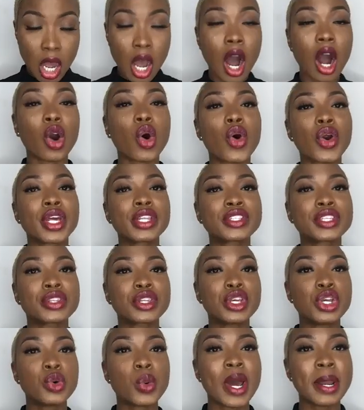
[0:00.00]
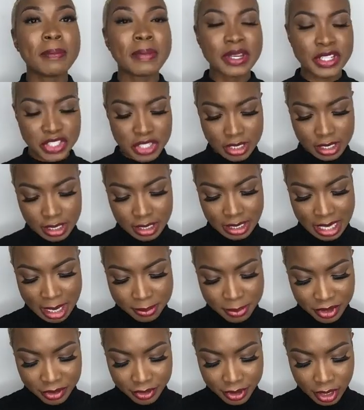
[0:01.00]
According to the UN mission in
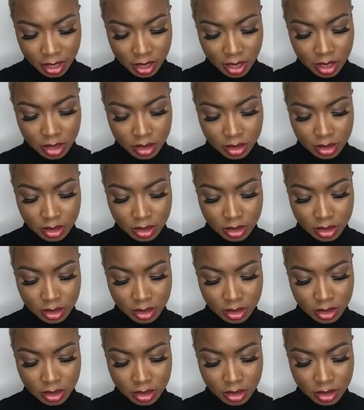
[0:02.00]
Liberia,